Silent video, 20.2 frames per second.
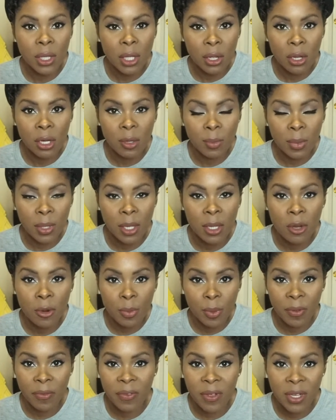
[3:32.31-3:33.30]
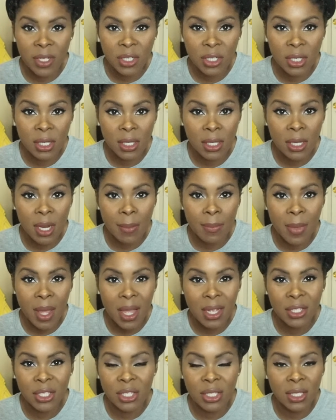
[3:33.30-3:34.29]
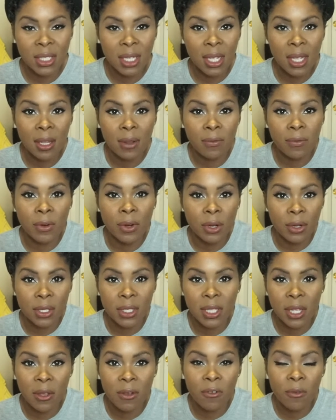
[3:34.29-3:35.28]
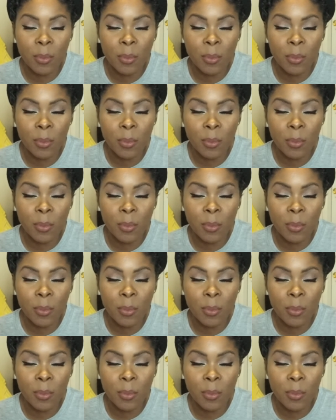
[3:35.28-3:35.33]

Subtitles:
going to be your profession, I'm not just saying for yourself,